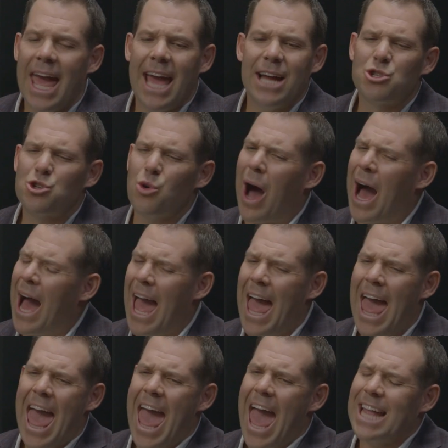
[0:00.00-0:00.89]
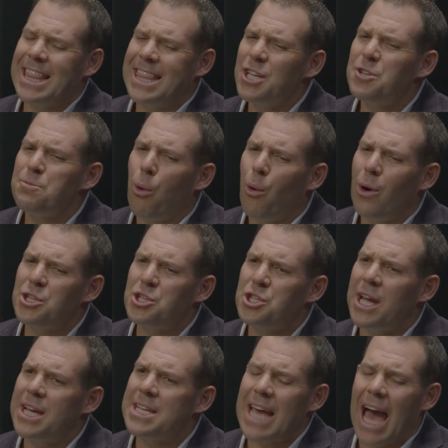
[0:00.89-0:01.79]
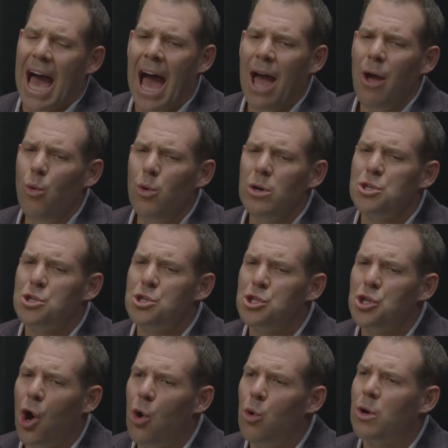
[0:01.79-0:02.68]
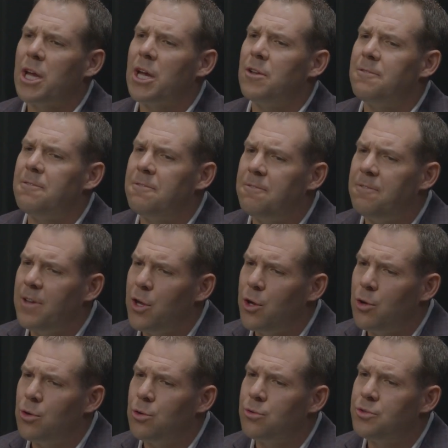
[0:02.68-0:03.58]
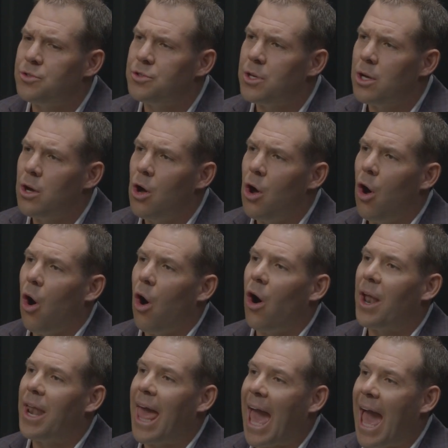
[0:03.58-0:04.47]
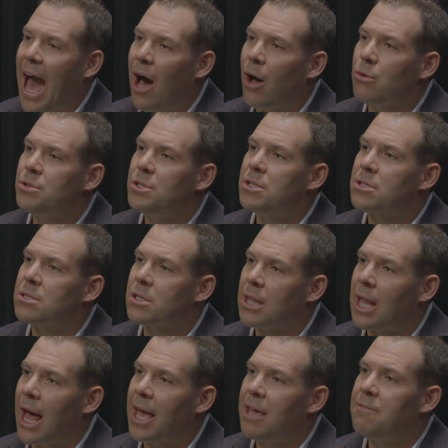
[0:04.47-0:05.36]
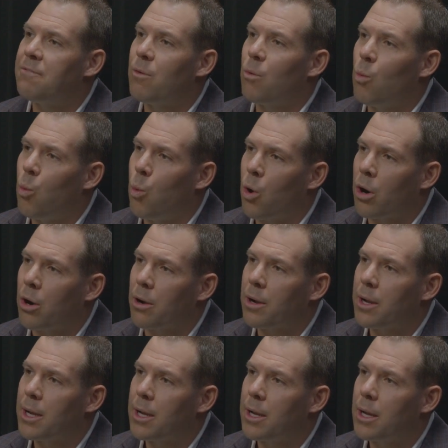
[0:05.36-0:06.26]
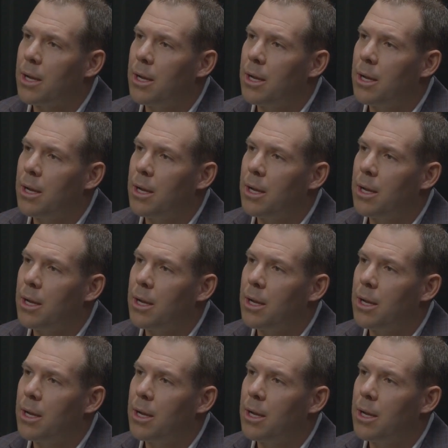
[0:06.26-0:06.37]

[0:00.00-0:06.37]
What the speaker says: And so at this point, Chase, I was so confused on how does life work.